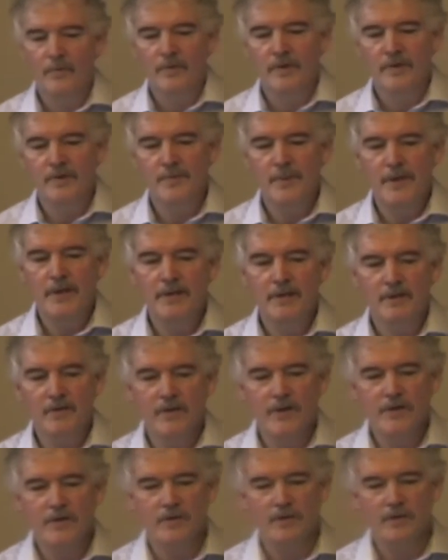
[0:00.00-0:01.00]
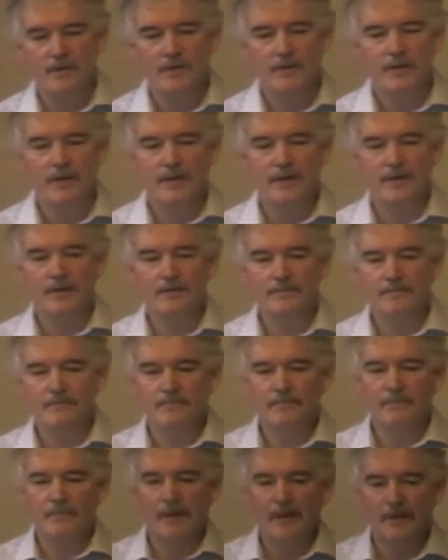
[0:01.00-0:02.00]
there's been a gradual
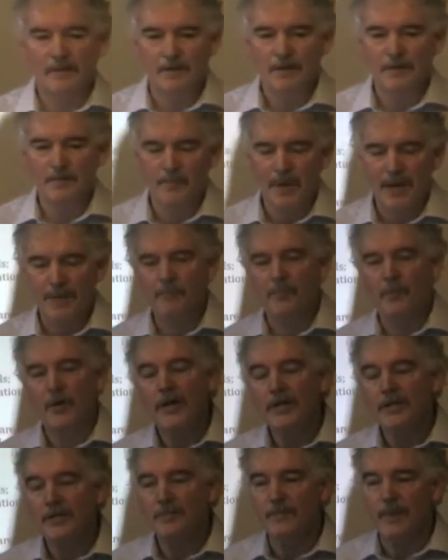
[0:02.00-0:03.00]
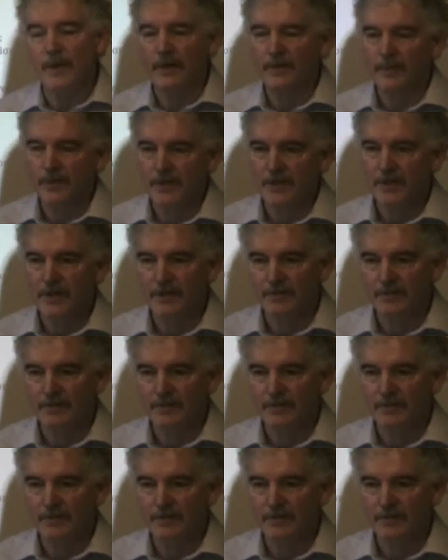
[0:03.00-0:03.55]
embrace by the British